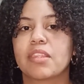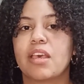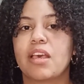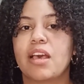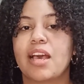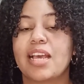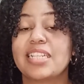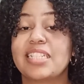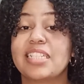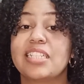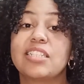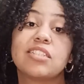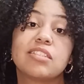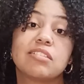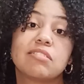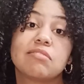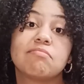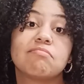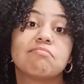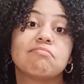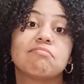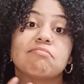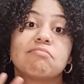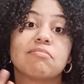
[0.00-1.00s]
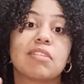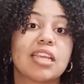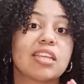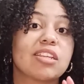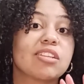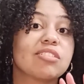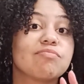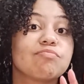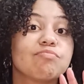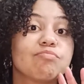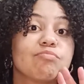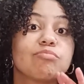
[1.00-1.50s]
I did like
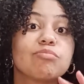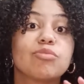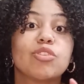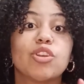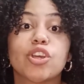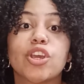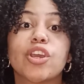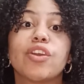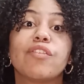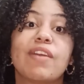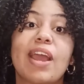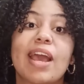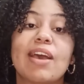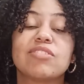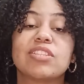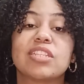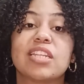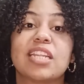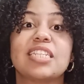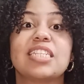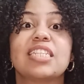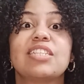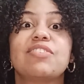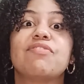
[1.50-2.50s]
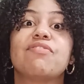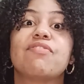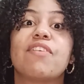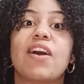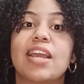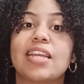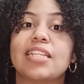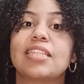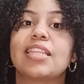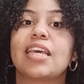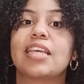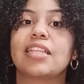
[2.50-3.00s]
look around, and I did
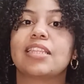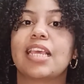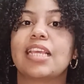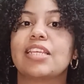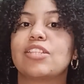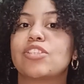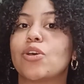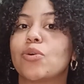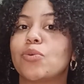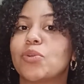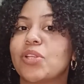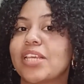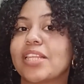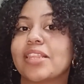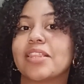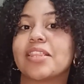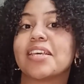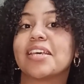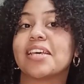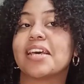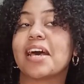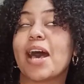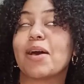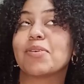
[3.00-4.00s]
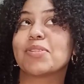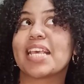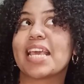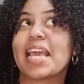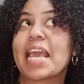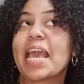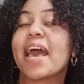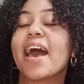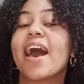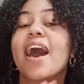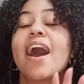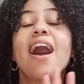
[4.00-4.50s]
find that they sold it in the, I'll
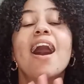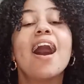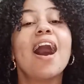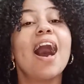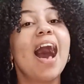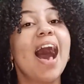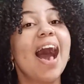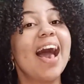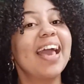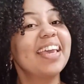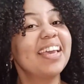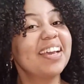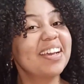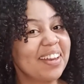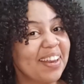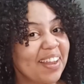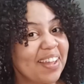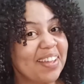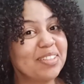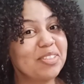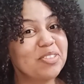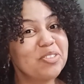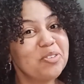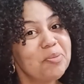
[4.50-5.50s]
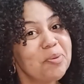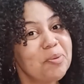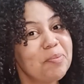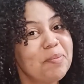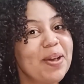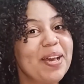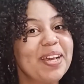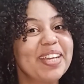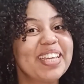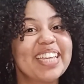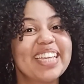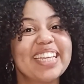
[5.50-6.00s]
say, higher class
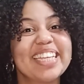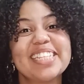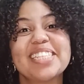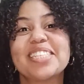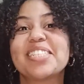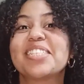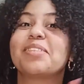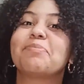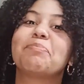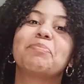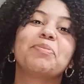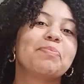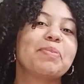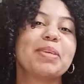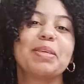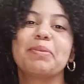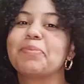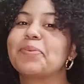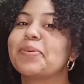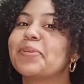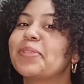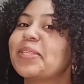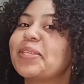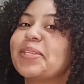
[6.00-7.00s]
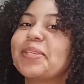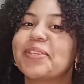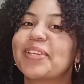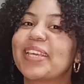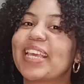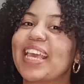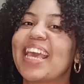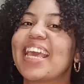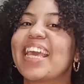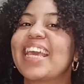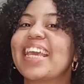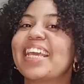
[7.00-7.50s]
supermarkets. People in the
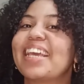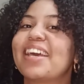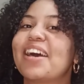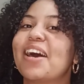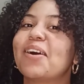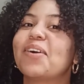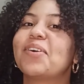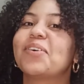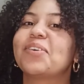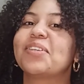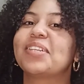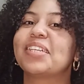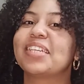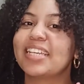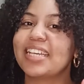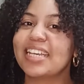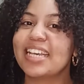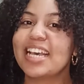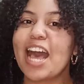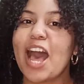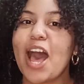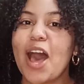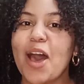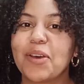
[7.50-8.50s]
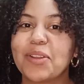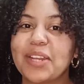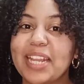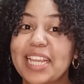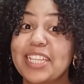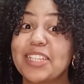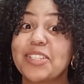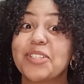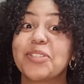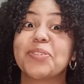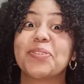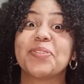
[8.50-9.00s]
UK, I'll let
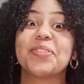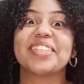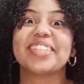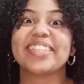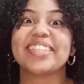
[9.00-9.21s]
you